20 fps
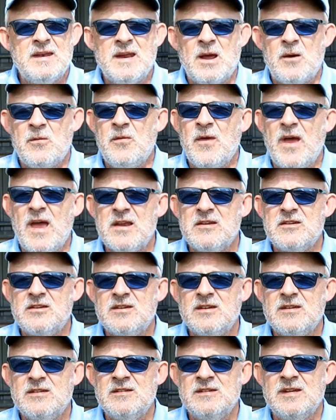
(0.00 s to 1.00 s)
Now, that
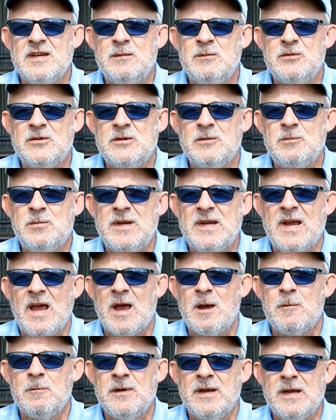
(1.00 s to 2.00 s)
seems to be
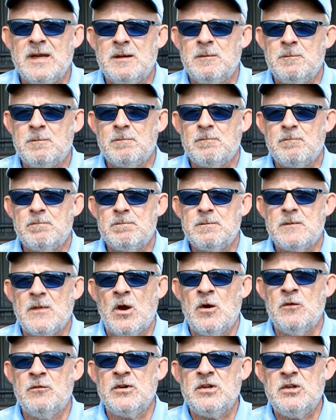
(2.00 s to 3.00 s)
happening
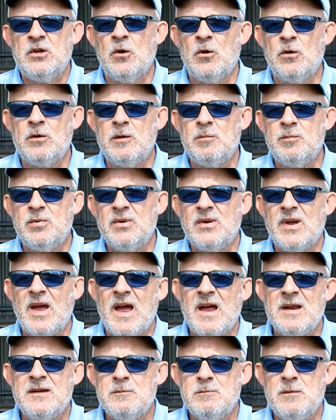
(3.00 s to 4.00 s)
over Europe
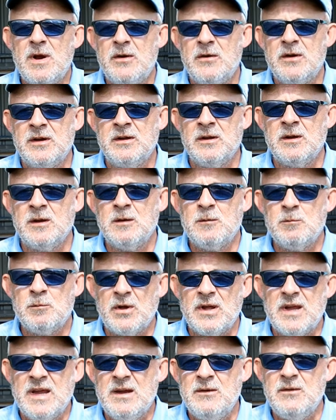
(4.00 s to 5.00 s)
and America,
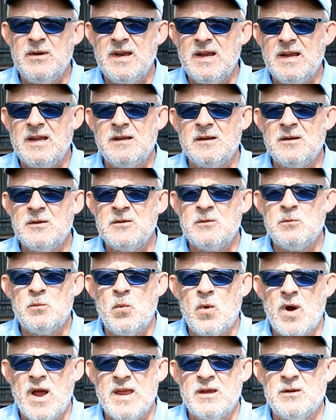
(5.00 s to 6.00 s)
but here in England
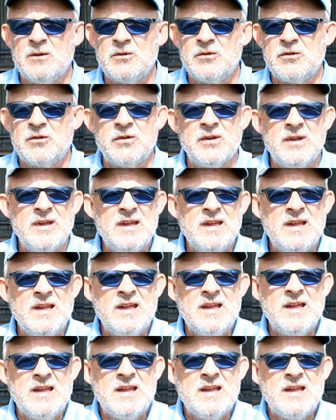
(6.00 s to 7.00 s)
and Wales,
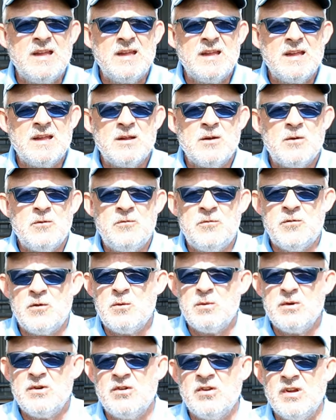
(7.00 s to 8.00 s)

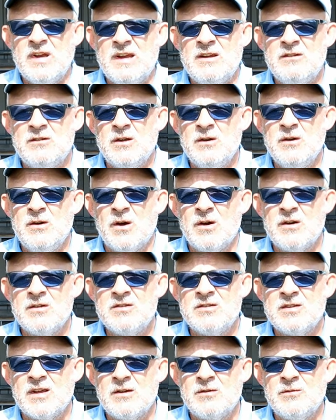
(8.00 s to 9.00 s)
forward tees are not
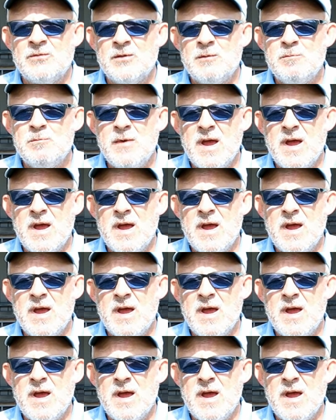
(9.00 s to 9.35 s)
assessed for